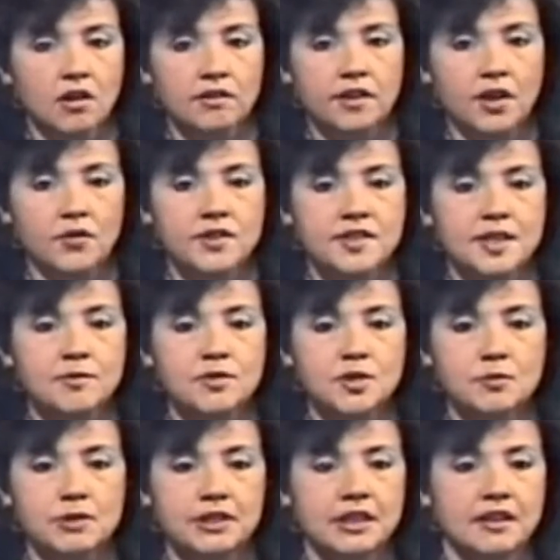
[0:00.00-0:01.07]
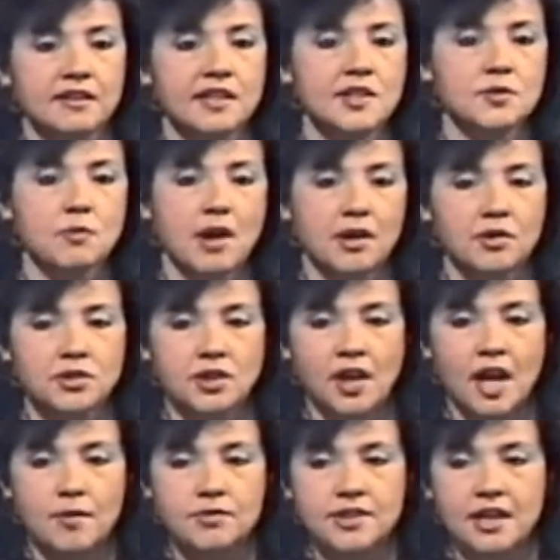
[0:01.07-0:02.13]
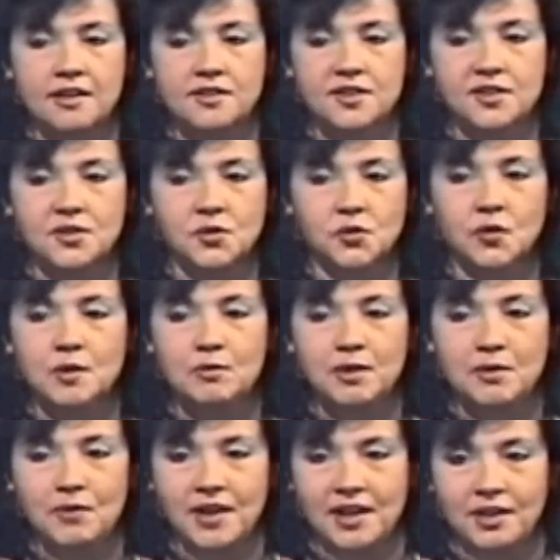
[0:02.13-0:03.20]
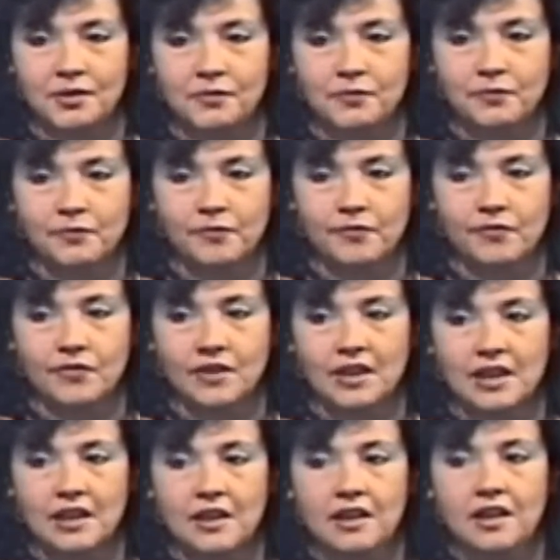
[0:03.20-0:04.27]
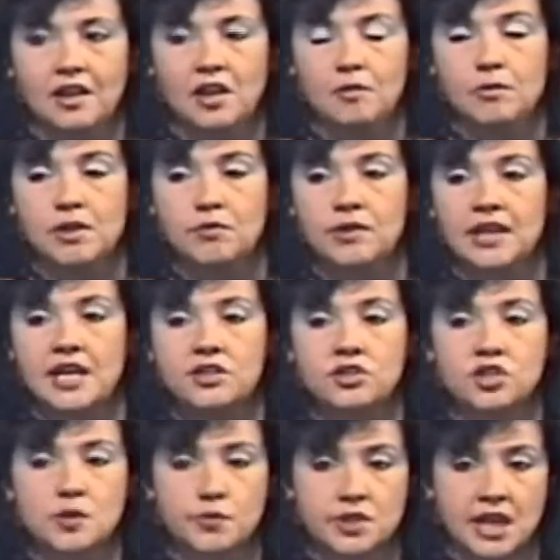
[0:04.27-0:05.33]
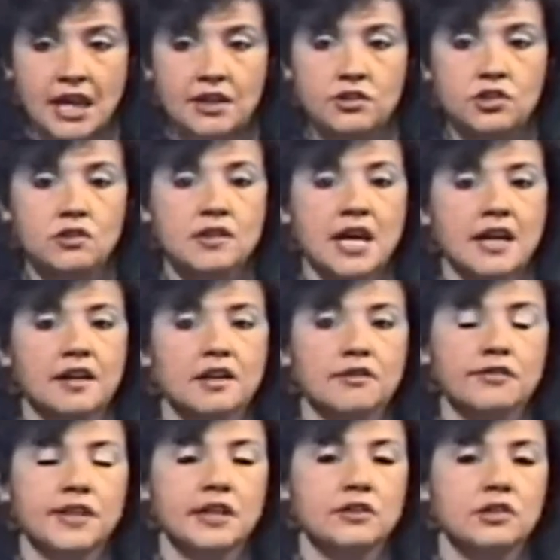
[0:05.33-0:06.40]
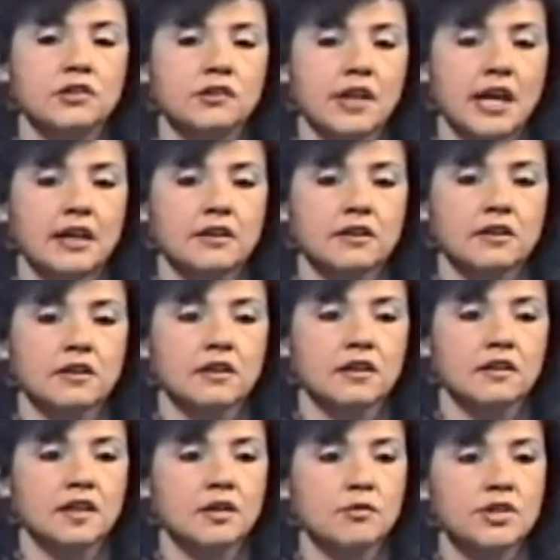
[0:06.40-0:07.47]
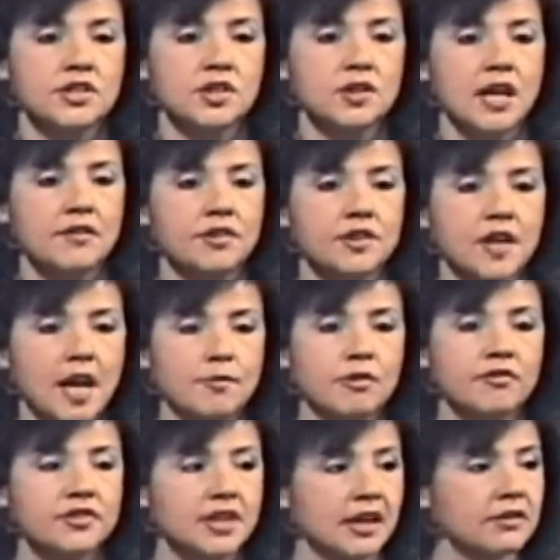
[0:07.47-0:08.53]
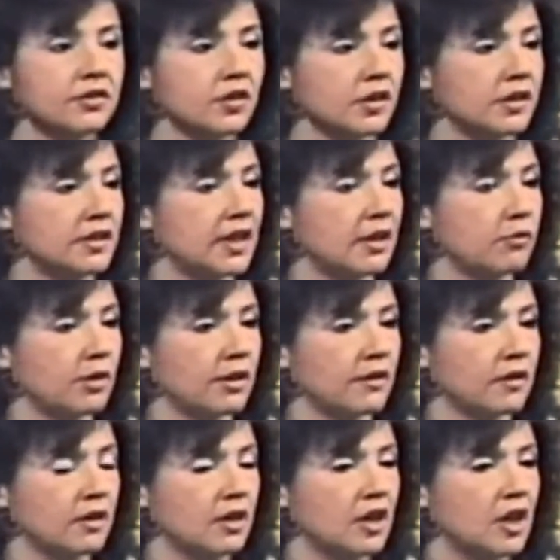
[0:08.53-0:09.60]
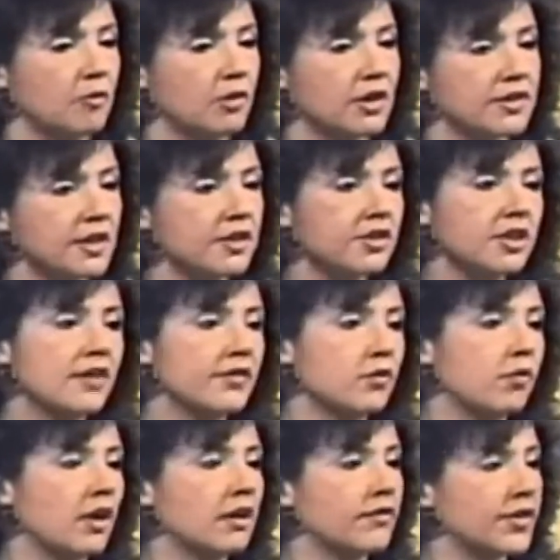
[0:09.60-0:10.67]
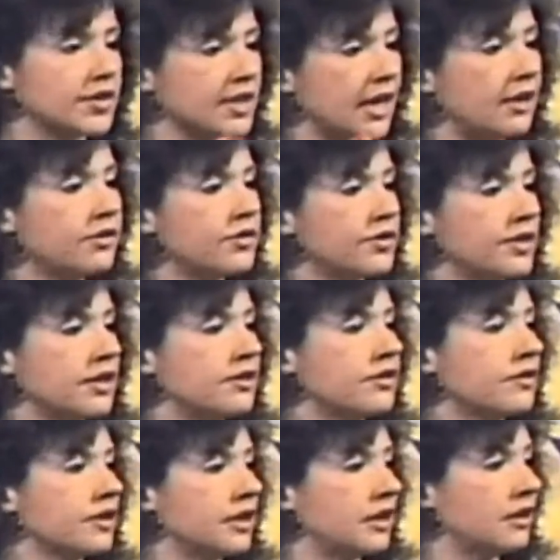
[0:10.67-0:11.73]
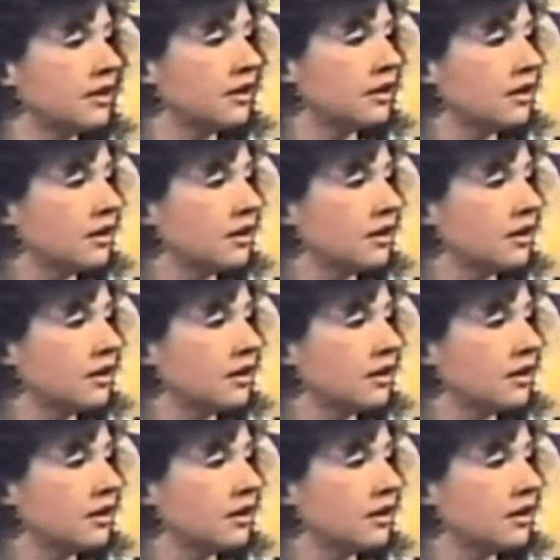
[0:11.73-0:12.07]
Although it seems to be that in these modern times that is extremely rare. But relationships can do that, and if they do that, then we still have the time of death to contend with. Because each and every one of us enters into the